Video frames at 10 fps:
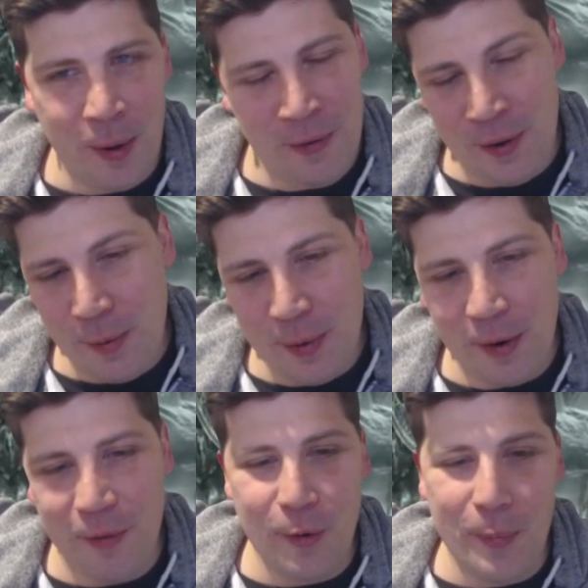Even though we've
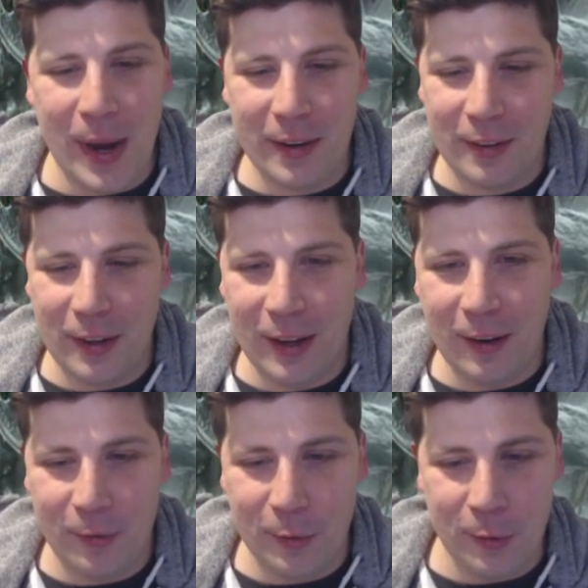got four packs,
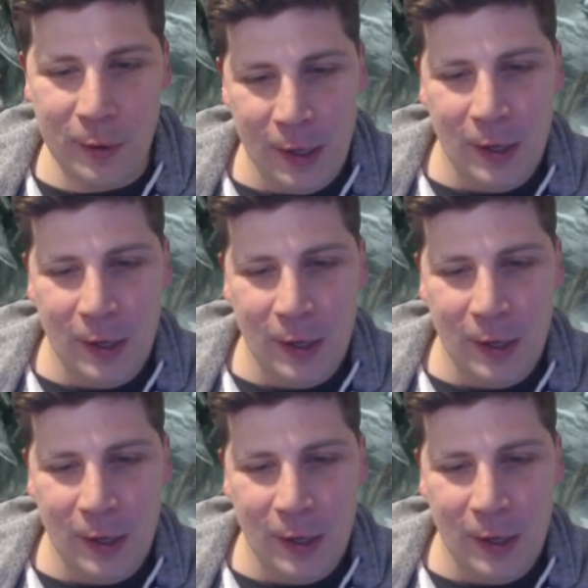four